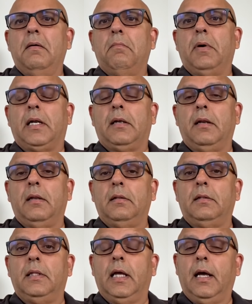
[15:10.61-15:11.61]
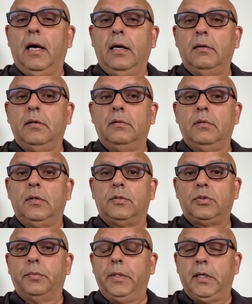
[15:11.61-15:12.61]
But there are
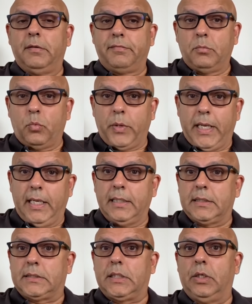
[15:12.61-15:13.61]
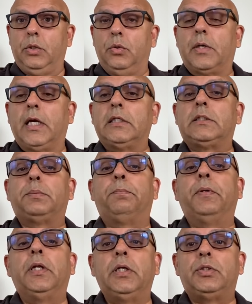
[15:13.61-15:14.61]
so many different ways you can
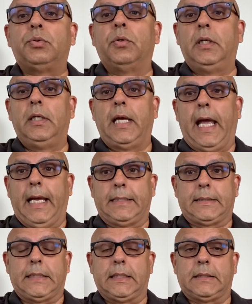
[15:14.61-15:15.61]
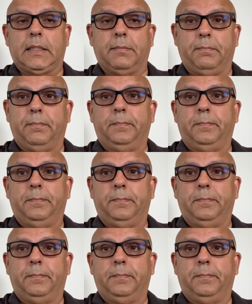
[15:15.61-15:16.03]
spiritually access him.